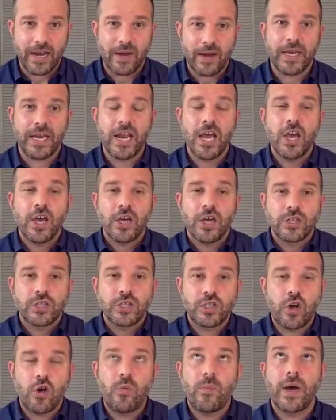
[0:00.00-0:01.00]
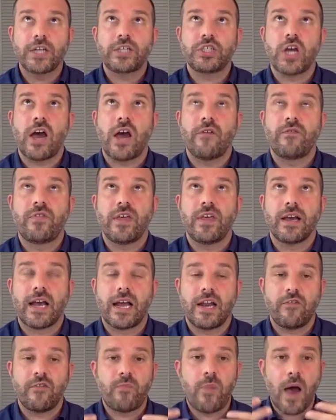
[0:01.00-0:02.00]
I mean, so much of the
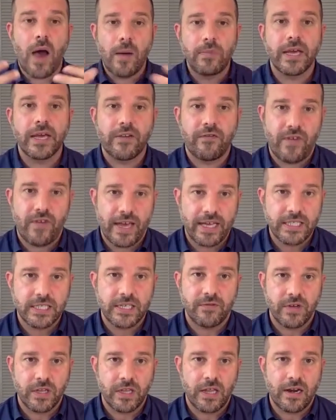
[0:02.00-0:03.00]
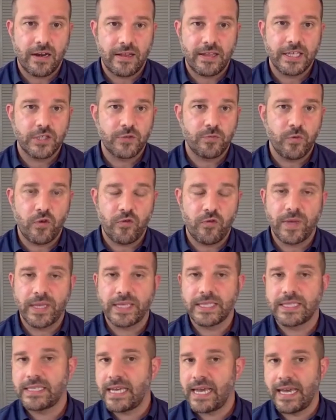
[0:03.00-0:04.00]
kind of public face of a lot of these
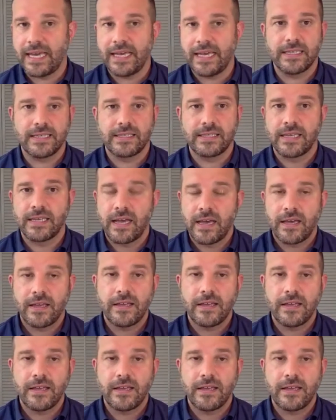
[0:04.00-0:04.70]
movements is